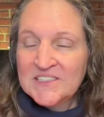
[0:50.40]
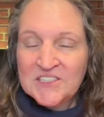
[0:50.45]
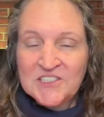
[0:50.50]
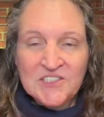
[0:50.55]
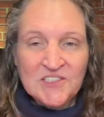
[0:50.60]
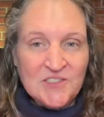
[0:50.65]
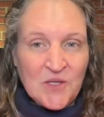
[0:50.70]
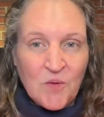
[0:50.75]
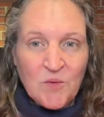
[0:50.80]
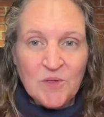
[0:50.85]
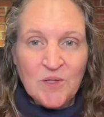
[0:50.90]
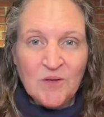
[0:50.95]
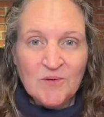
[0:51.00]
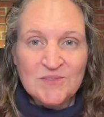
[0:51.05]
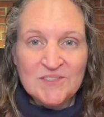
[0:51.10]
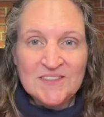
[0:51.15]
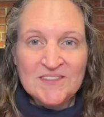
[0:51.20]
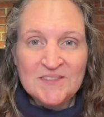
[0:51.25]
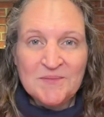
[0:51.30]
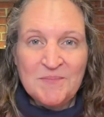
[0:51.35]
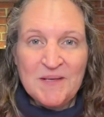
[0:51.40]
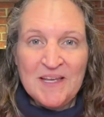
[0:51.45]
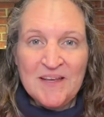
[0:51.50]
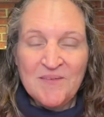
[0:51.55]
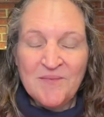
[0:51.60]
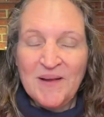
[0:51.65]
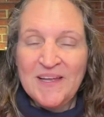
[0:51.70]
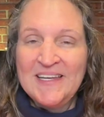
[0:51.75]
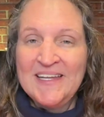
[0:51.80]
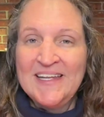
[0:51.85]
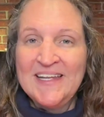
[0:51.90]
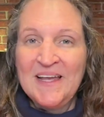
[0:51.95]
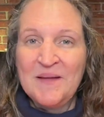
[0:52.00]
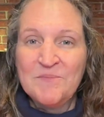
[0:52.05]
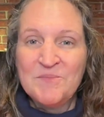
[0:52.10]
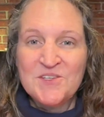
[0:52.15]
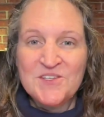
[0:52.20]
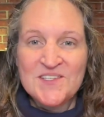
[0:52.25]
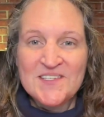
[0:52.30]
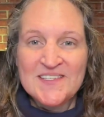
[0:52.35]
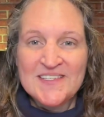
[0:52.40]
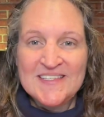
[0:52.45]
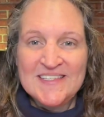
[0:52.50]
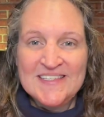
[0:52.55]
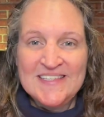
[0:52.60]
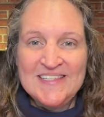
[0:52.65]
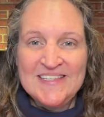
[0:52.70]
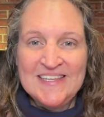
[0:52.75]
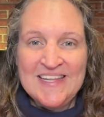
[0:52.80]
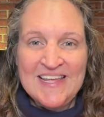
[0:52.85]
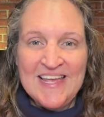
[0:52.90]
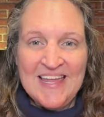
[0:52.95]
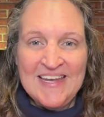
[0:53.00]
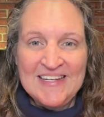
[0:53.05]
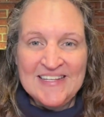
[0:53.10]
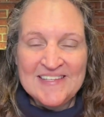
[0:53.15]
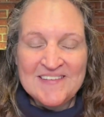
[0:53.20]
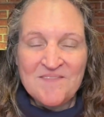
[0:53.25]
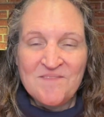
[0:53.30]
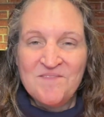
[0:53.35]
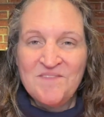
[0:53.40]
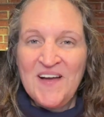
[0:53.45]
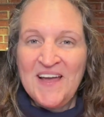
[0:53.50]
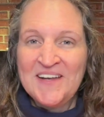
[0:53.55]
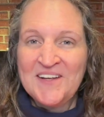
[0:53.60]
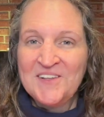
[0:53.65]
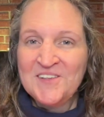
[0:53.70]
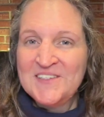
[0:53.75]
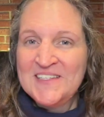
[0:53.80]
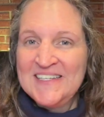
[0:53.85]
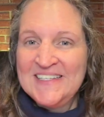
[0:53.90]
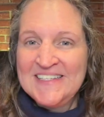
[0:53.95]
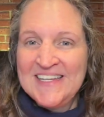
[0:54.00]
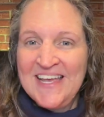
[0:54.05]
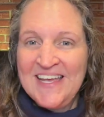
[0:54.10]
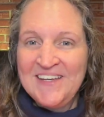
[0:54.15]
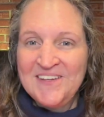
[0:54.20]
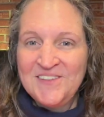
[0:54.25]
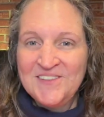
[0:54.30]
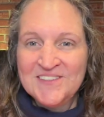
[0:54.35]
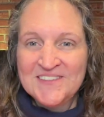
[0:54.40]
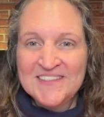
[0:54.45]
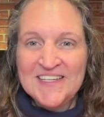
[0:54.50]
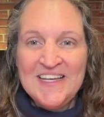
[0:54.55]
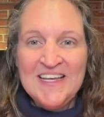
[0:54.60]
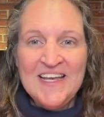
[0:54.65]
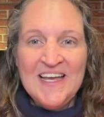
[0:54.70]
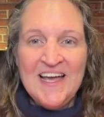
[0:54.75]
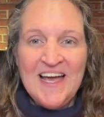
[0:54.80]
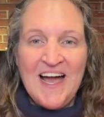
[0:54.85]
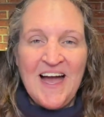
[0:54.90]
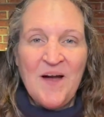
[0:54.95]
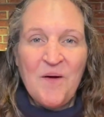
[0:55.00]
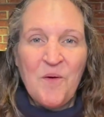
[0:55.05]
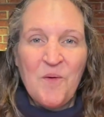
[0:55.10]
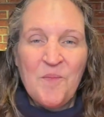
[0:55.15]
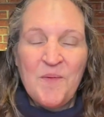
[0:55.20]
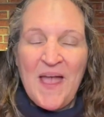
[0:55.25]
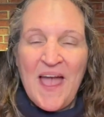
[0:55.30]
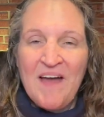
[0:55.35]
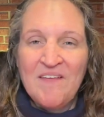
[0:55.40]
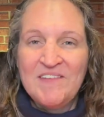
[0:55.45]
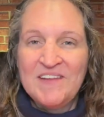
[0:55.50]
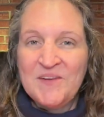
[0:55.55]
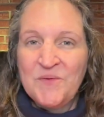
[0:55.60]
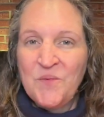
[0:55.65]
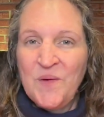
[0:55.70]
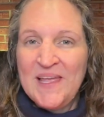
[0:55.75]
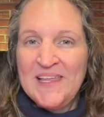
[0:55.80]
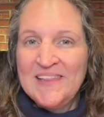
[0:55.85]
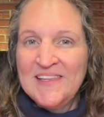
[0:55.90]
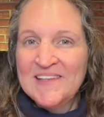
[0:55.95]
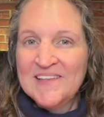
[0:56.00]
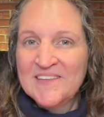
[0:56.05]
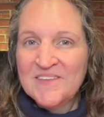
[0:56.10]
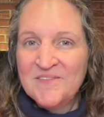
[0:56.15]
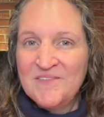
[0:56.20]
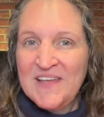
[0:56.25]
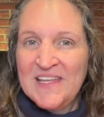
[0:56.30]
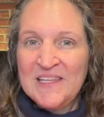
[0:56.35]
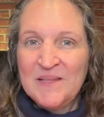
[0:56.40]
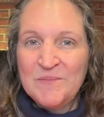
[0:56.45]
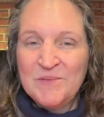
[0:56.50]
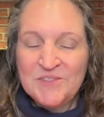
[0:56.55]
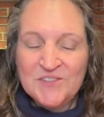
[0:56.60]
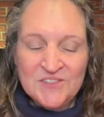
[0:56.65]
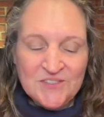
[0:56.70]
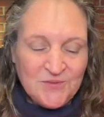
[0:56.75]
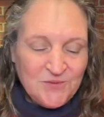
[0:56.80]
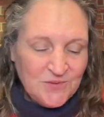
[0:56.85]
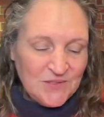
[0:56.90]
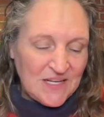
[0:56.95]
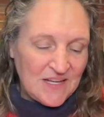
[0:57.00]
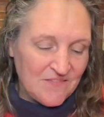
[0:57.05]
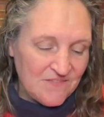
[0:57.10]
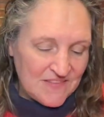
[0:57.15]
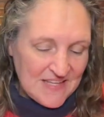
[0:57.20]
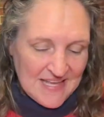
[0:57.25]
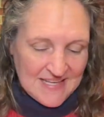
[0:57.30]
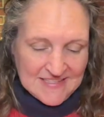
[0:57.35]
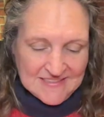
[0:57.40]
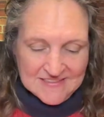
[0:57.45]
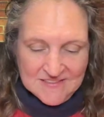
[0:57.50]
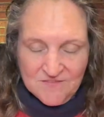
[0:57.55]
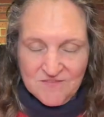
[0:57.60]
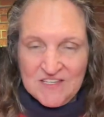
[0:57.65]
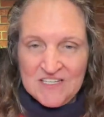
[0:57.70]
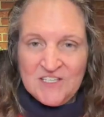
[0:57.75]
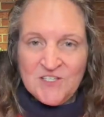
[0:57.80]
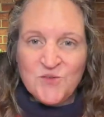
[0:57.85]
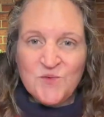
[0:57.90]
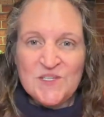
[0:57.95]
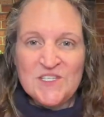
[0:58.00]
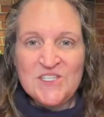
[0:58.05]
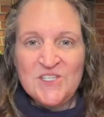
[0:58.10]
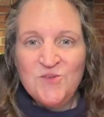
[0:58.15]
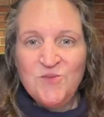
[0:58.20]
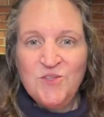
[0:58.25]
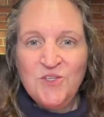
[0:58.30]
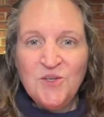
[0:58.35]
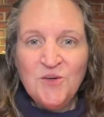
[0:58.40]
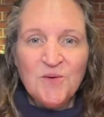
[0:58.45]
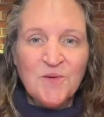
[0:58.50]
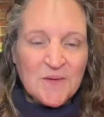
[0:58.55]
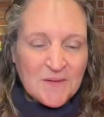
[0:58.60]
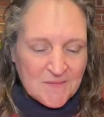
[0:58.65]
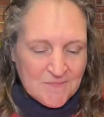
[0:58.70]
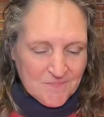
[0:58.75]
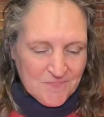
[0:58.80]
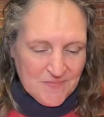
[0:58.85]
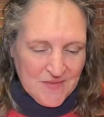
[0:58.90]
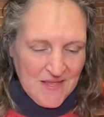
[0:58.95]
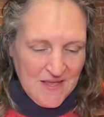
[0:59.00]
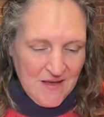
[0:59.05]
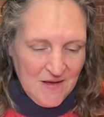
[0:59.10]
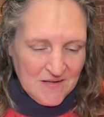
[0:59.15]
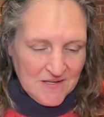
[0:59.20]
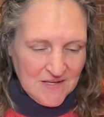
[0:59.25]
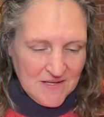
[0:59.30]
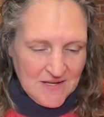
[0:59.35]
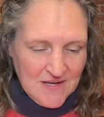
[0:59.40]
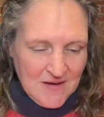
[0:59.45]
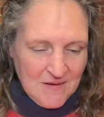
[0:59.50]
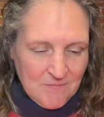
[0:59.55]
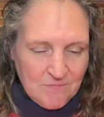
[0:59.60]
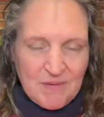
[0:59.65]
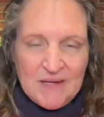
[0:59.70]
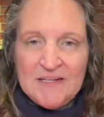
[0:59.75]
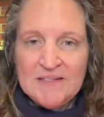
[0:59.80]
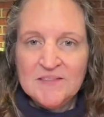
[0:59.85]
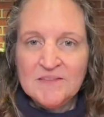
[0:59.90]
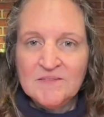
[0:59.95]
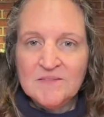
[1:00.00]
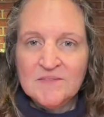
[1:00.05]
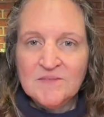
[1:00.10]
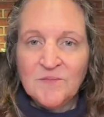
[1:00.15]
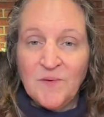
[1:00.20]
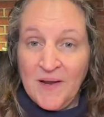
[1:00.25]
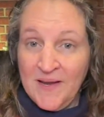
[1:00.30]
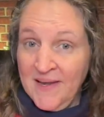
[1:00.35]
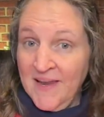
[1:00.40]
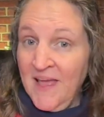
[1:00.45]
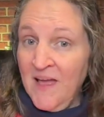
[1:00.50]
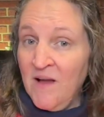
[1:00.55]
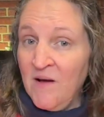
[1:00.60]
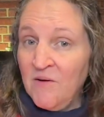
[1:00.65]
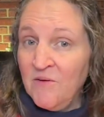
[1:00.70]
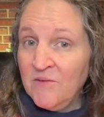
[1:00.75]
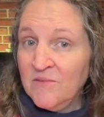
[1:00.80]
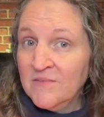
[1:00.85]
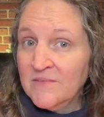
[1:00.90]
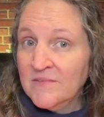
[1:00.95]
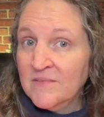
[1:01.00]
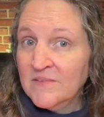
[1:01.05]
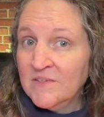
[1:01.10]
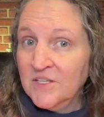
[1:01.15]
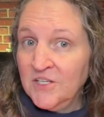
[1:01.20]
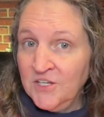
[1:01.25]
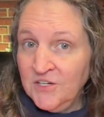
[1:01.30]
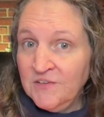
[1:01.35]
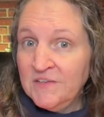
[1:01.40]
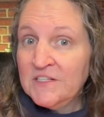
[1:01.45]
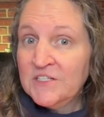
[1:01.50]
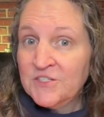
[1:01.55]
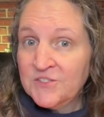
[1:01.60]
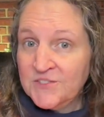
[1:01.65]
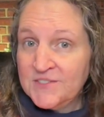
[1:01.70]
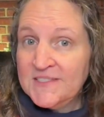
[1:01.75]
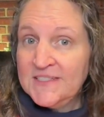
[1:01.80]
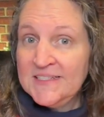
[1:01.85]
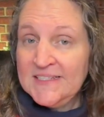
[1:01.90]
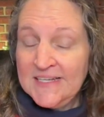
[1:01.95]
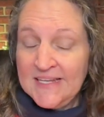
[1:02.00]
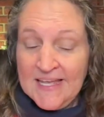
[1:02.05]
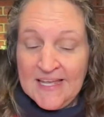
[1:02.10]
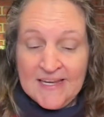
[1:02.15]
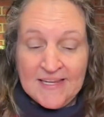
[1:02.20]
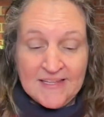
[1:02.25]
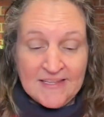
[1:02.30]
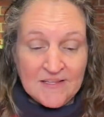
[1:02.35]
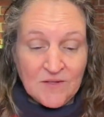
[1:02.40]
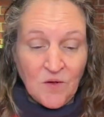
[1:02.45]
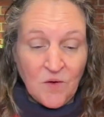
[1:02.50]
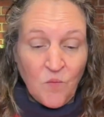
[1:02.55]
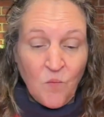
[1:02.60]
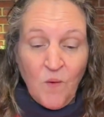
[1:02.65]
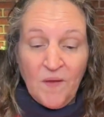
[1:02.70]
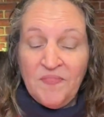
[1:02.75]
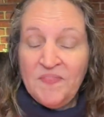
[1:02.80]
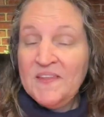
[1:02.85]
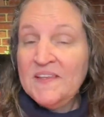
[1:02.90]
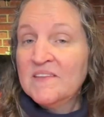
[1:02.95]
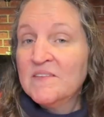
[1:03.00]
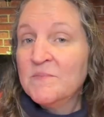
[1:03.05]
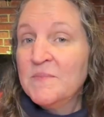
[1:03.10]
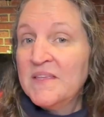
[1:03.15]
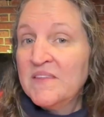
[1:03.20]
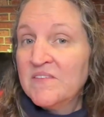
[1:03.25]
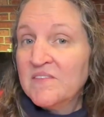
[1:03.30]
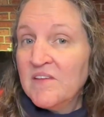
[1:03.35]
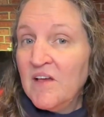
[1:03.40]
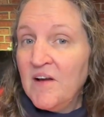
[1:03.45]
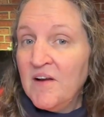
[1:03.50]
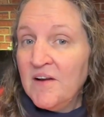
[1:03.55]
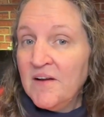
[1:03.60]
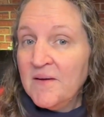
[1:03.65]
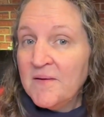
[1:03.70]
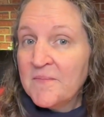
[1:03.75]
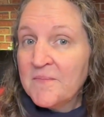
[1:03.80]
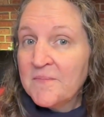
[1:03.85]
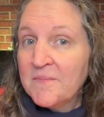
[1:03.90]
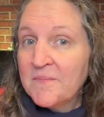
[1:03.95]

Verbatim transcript: so close to being ready. I'm just getting some final details. I will be having a wait list available soon if that is of interest to you. But right now, you're interested in getting what these myths are